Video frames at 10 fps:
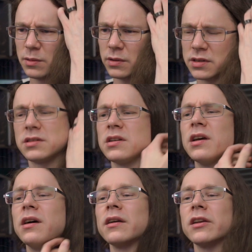But
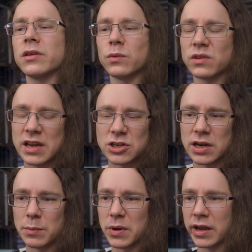I guess that was
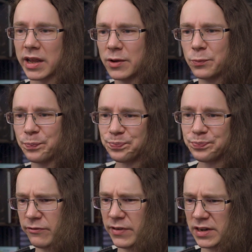occasionally bugging out.
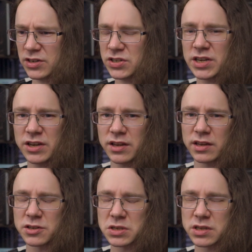Vendor
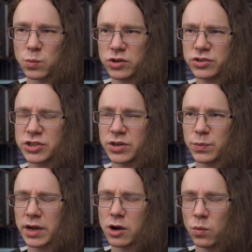signs, the ones that
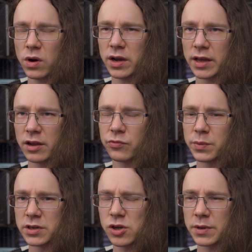we got a while ago from the
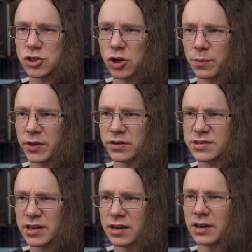Atomic Shop that
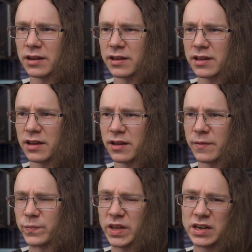say like
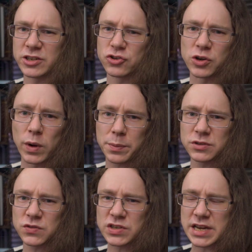legendary
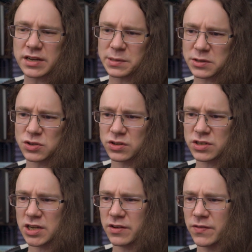weapons for sale, that sort of
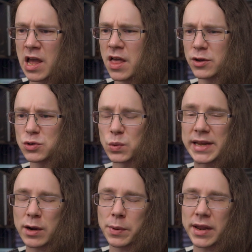stuff. Those will
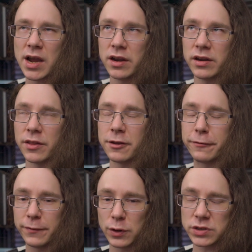now be under the
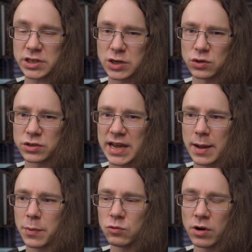floor decor
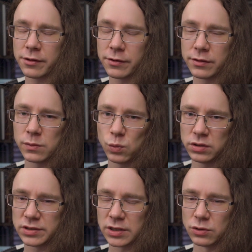tab rather than the
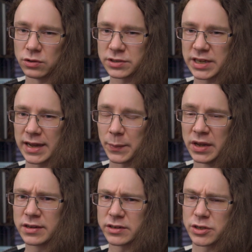wall decor tab.
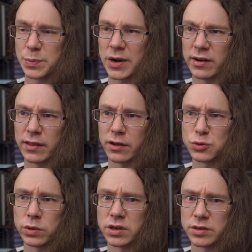And apparently those
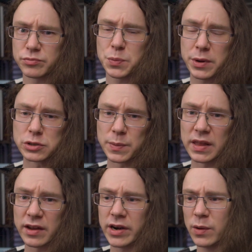were supposed to be
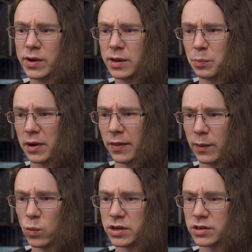there anyway, but they
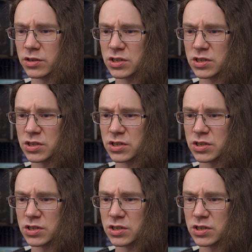weren't.